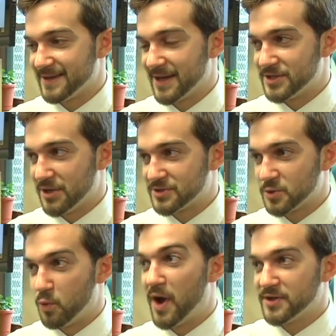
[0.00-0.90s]

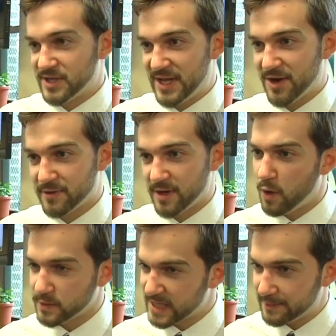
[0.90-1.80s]
adults want to hear that,
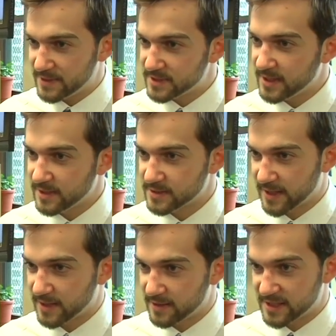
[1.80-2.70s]
oh, it's ABCs,
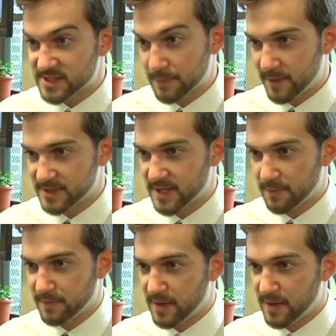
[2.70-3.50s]
like it's step by step.